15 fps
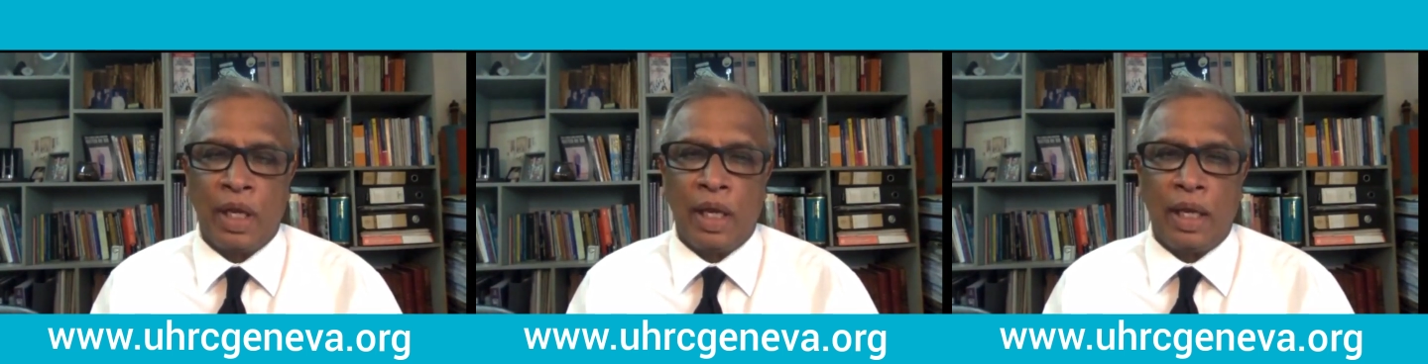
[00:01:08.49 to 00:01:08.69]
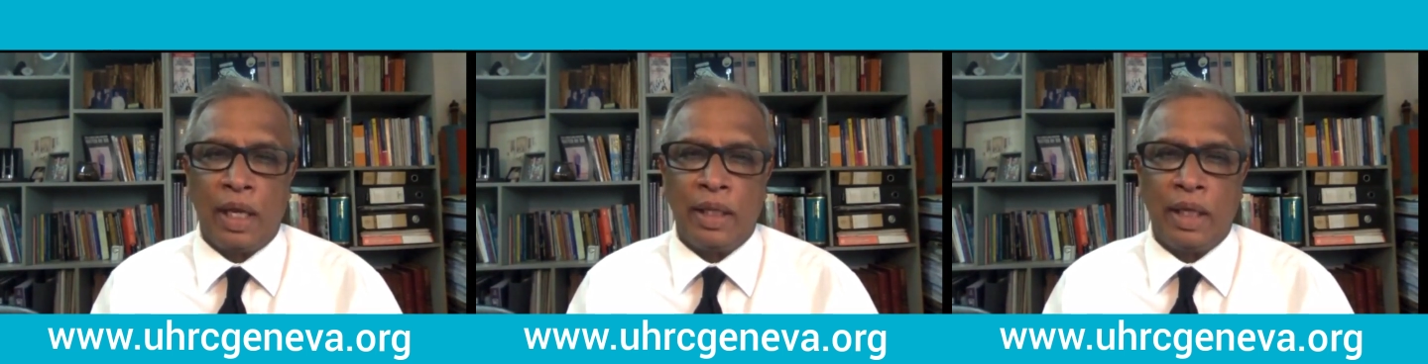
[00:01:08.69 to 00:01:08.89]

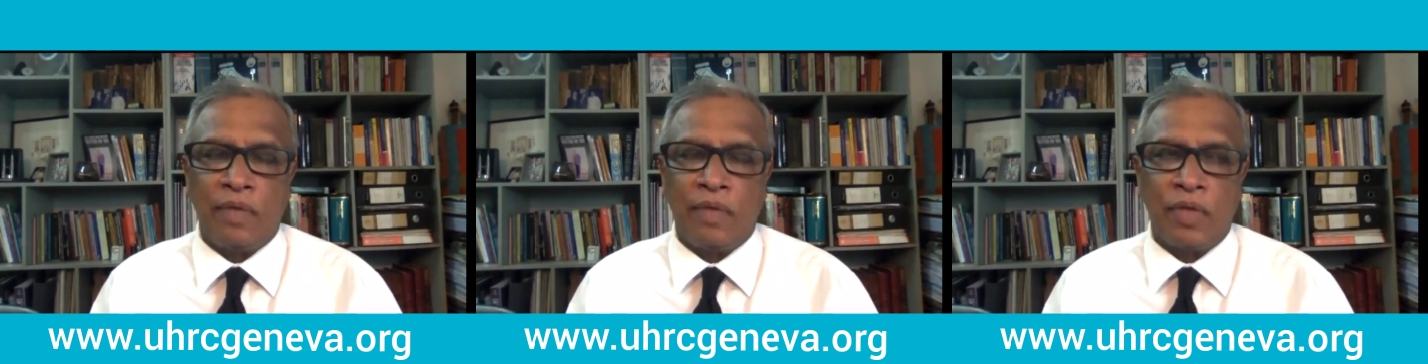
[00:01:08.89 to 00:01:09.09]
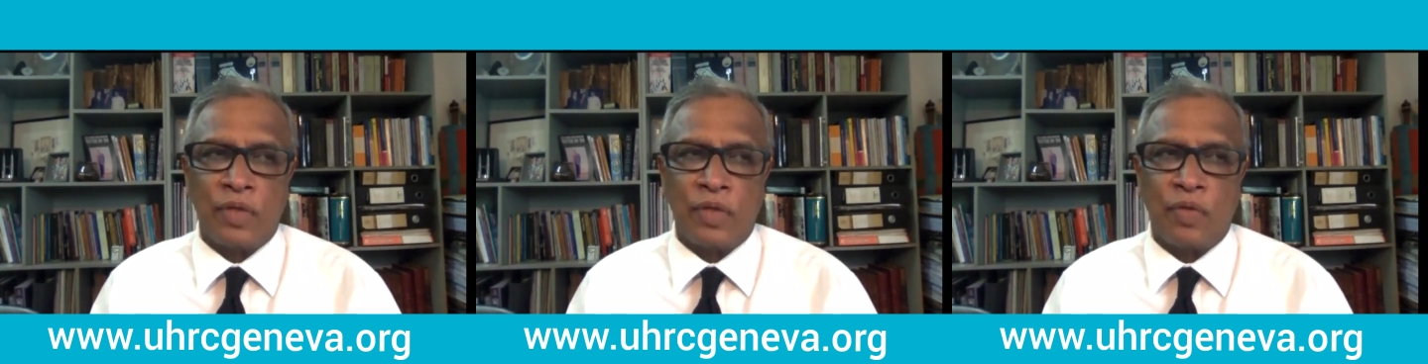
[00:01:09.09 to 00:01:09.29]
And that
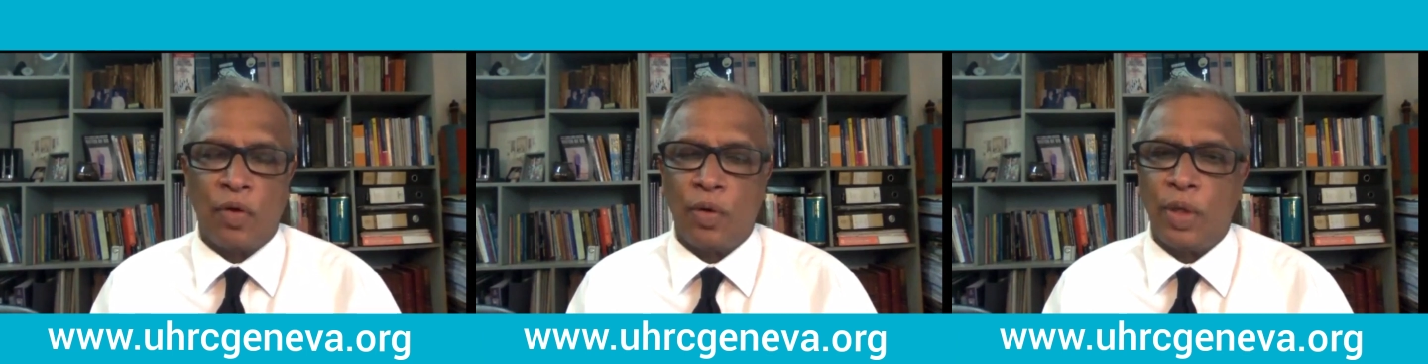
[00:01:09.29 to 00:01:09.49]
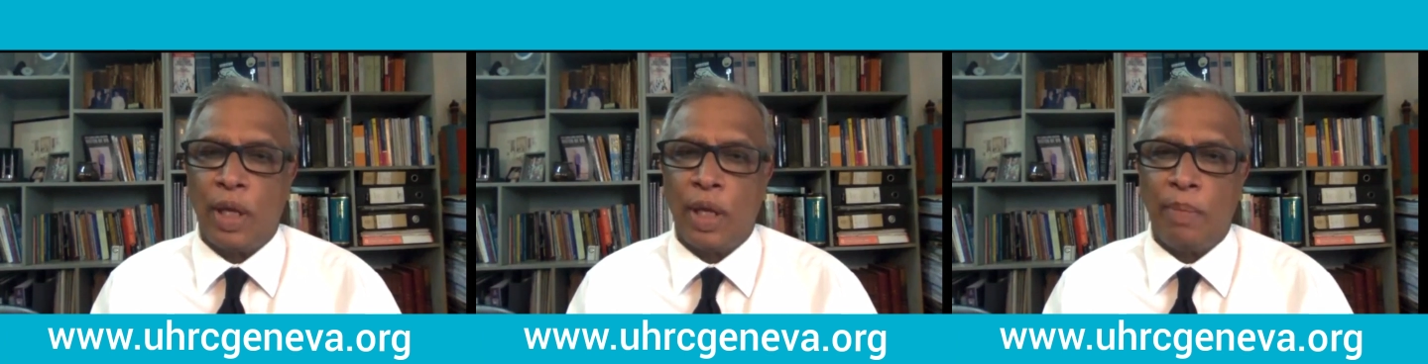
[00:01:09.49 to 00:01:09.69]
was
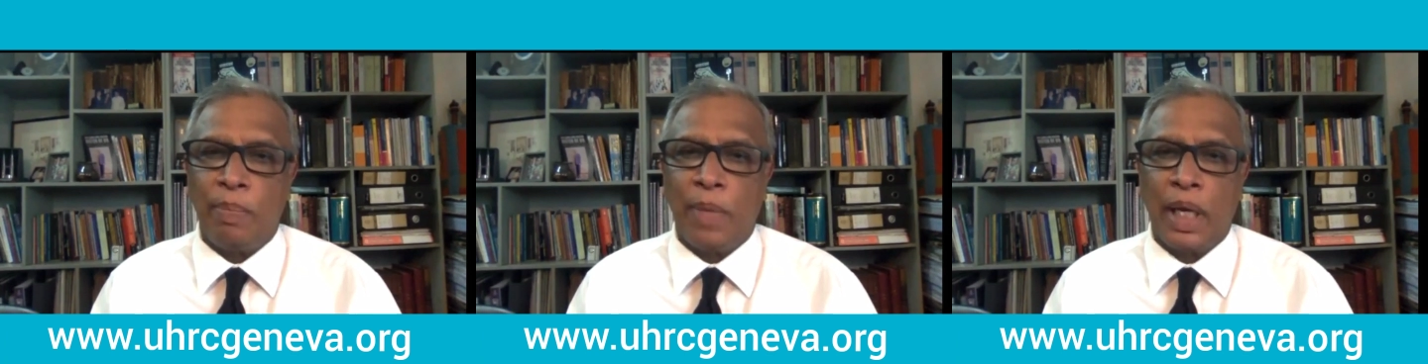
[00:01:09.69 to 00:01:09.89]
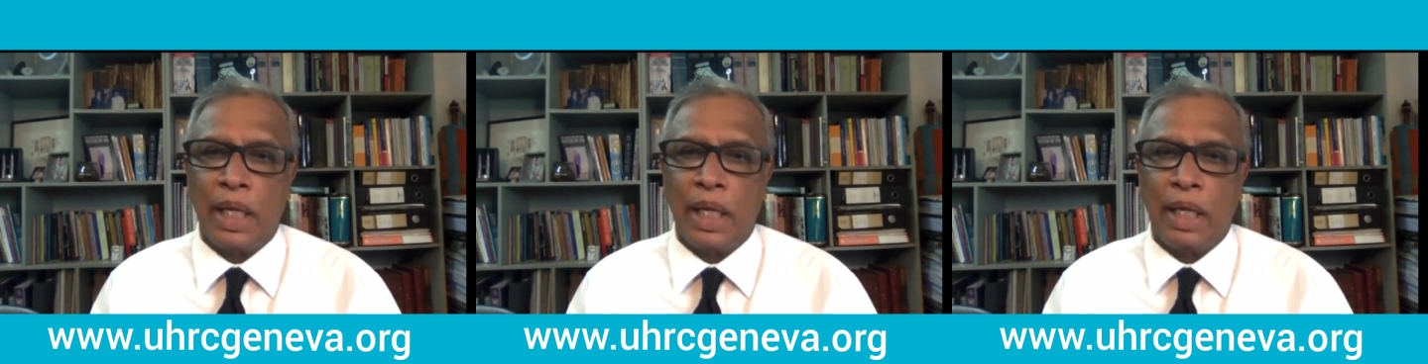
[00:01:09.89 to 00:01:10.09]
followed up
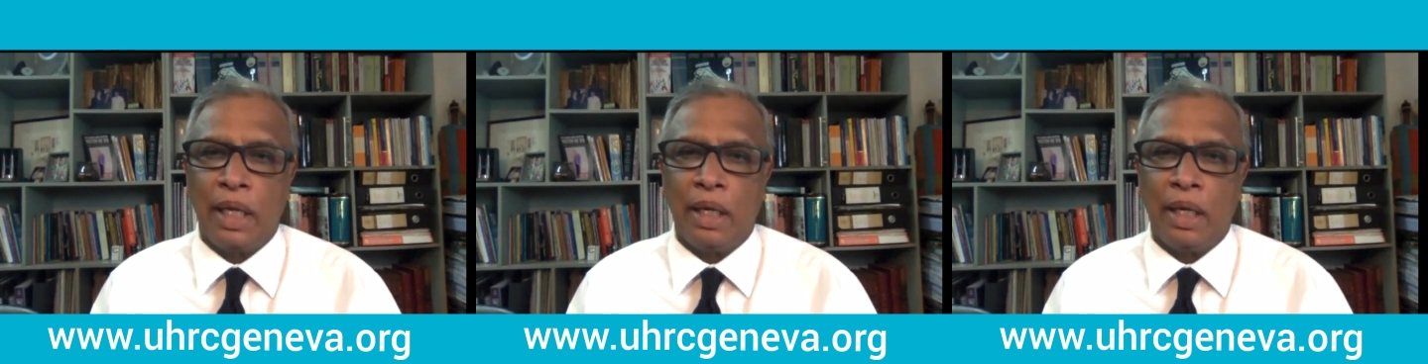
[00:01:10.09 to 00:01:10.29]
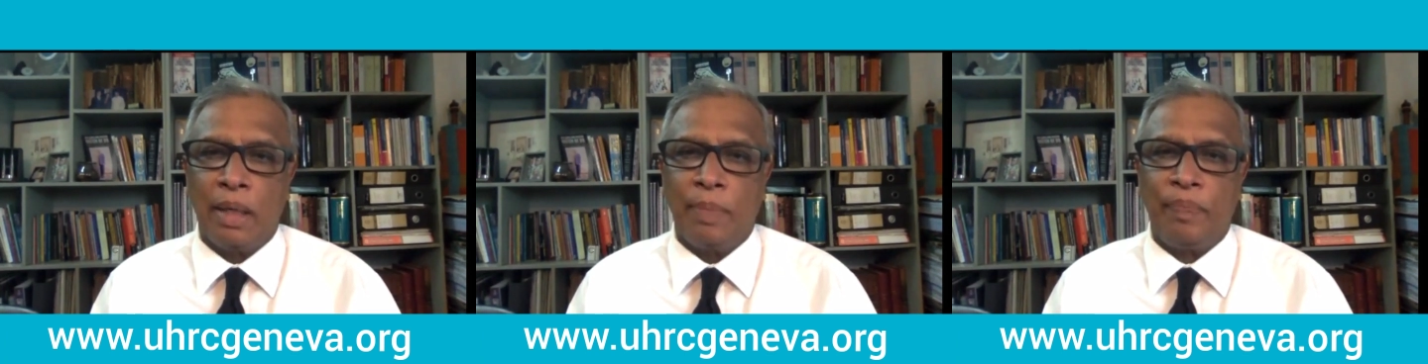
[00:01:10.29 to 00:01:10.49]
by
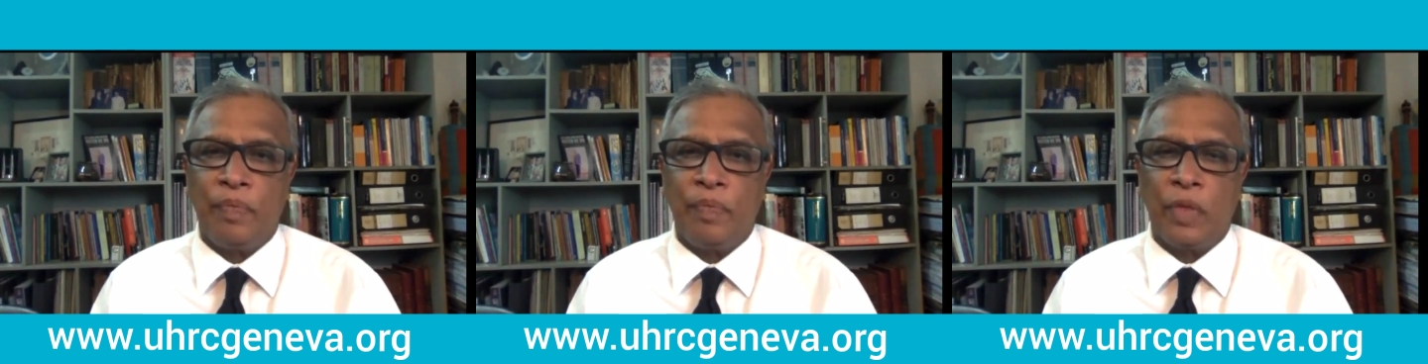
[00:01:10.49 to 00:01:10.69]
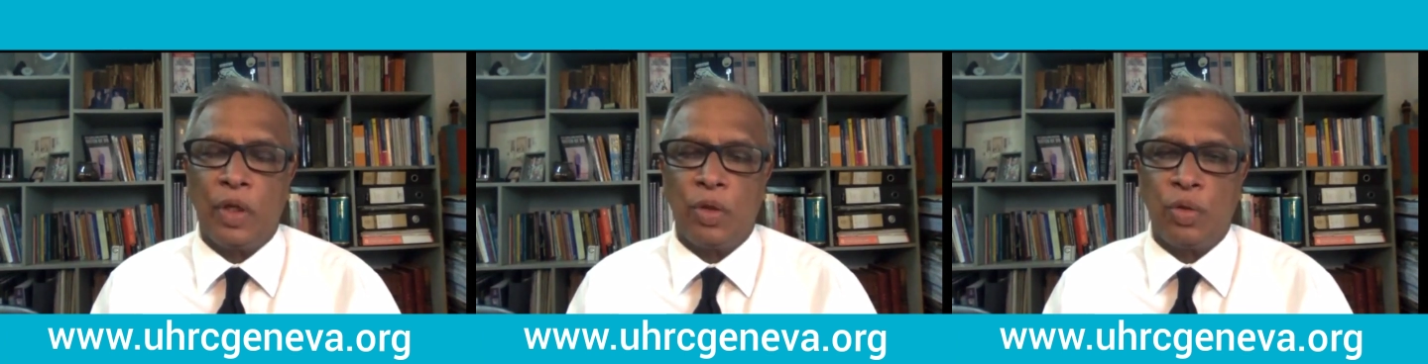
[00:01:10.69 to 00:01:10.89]

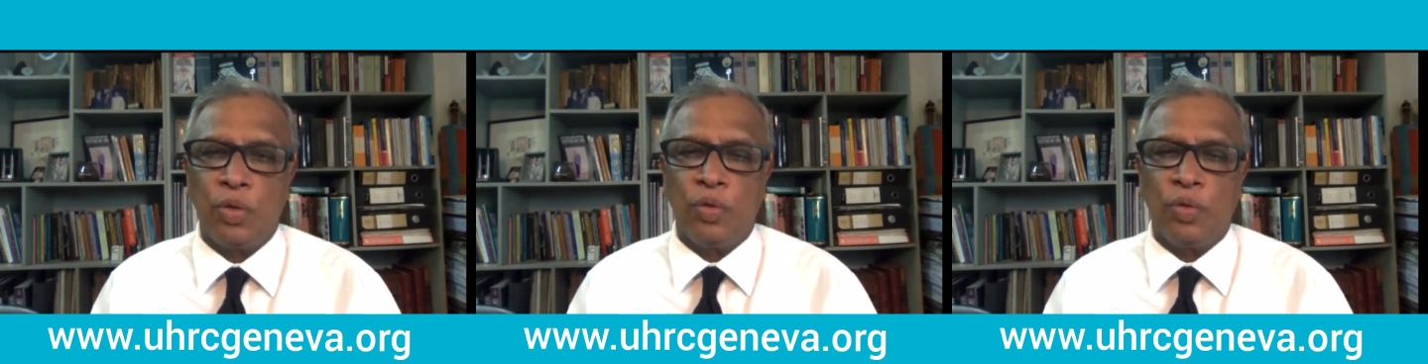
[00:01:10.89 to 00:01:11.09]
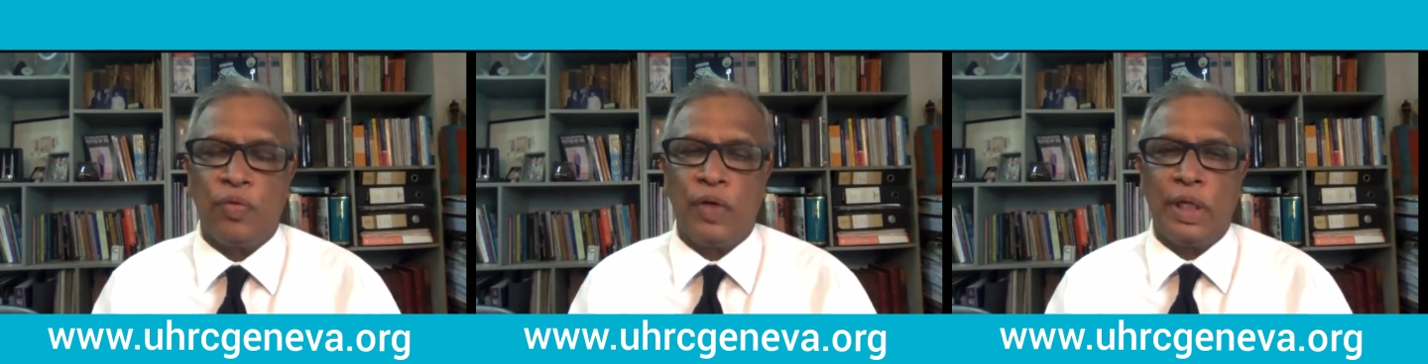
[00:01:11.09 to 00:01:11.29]

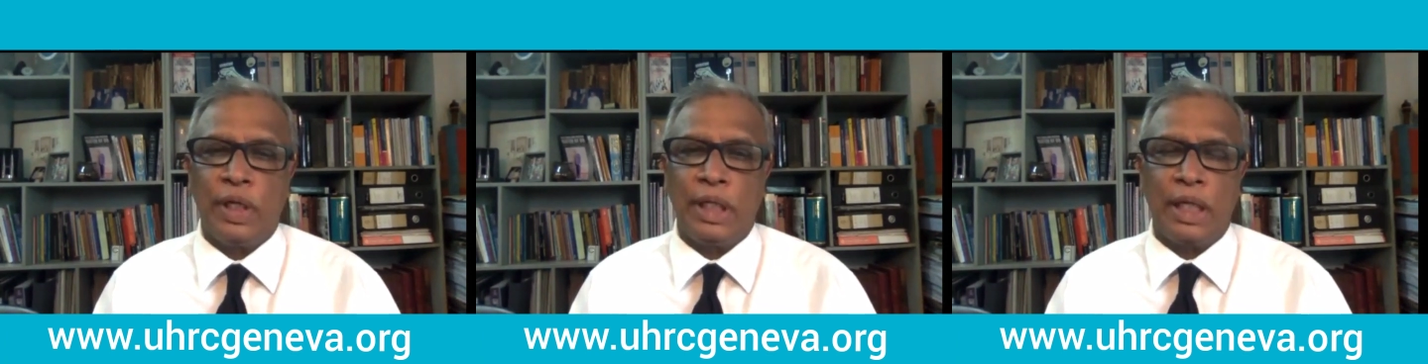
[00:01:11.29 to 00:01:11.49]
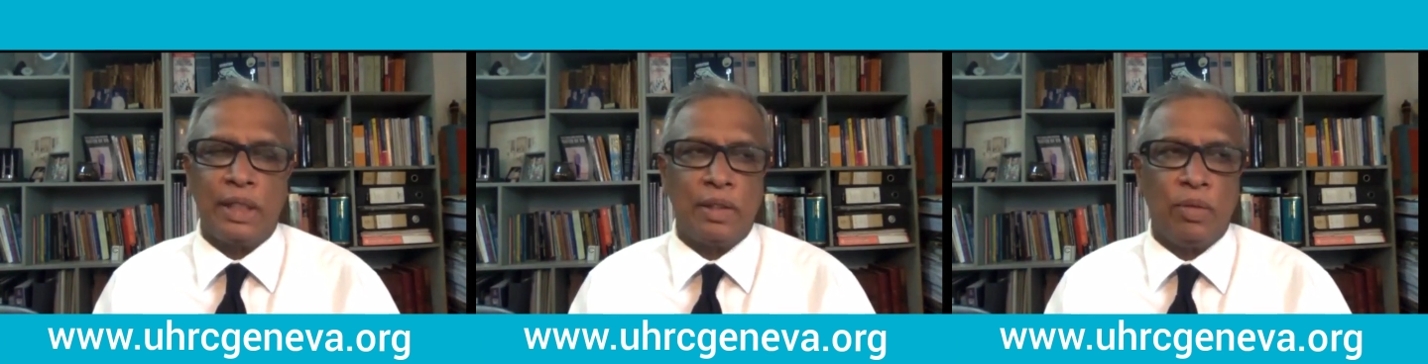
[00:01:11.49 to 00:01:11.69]
two further
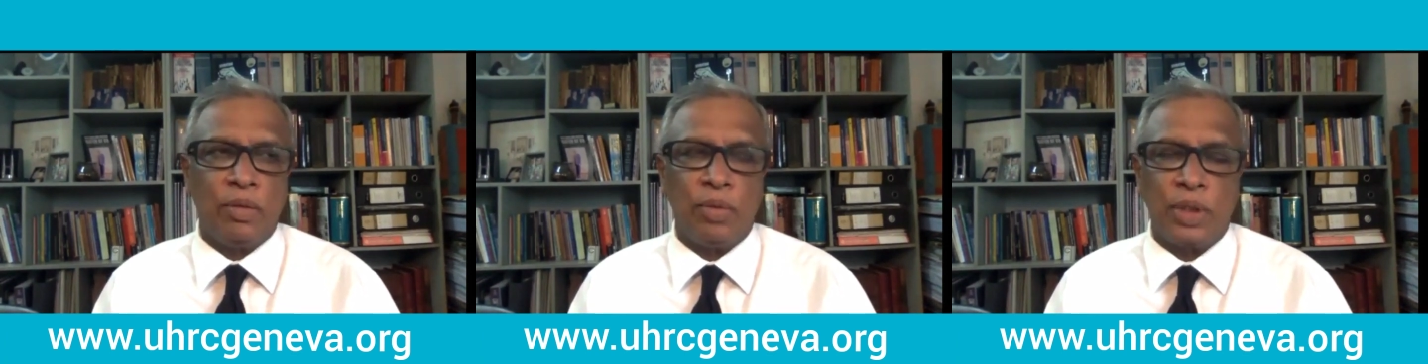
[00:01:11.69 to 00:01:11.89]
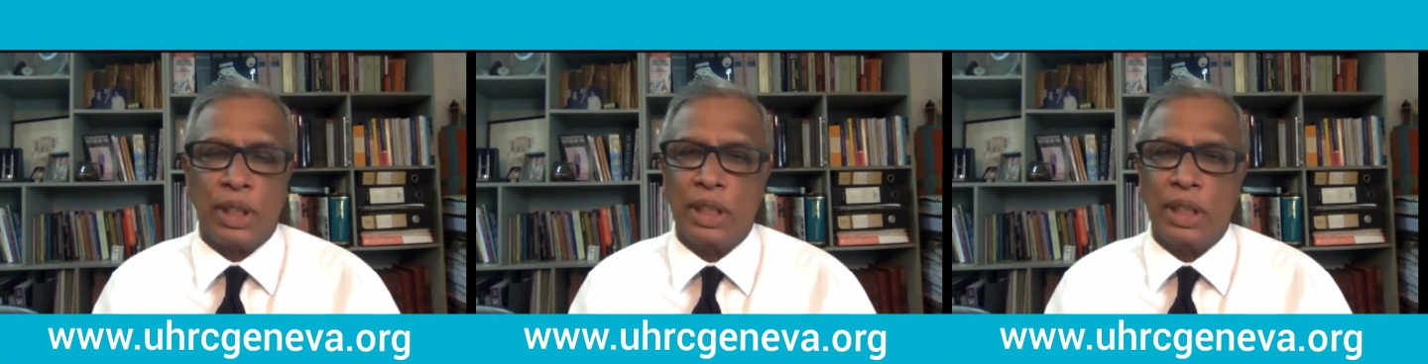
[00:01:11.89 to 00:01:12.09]

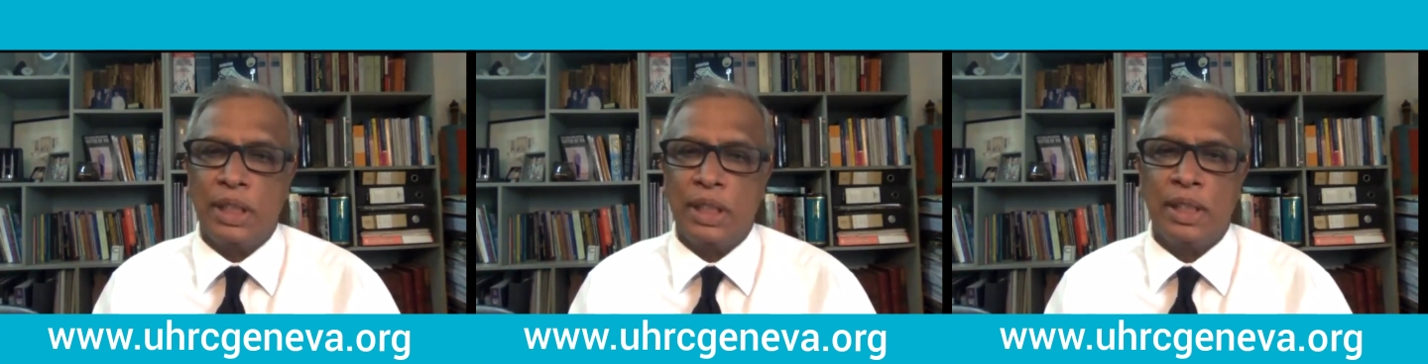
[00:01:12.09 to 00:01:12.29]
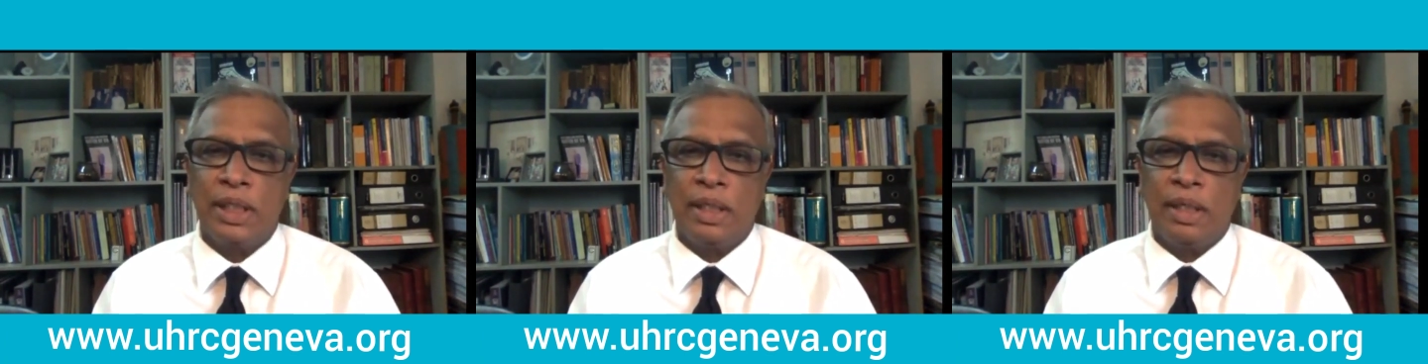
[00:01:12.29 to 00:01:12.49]

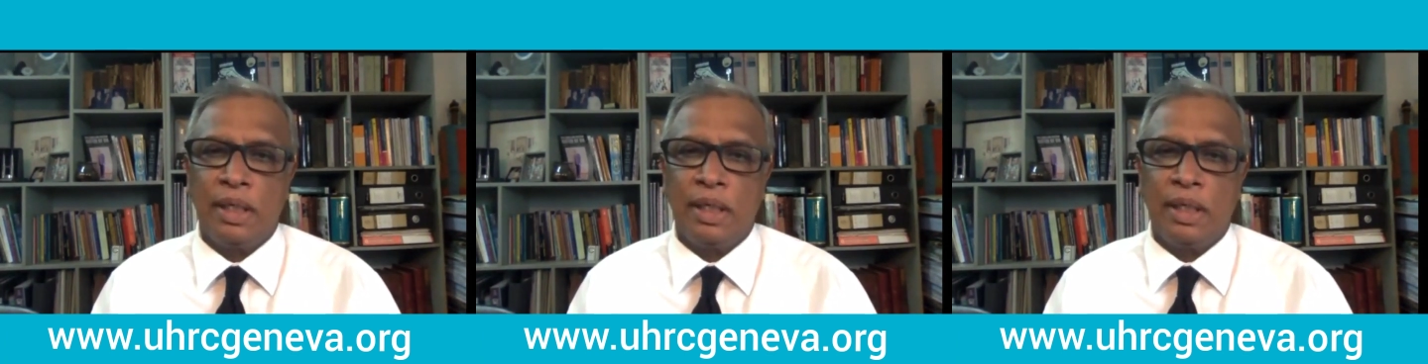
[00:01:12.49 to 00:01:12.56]
resolutions,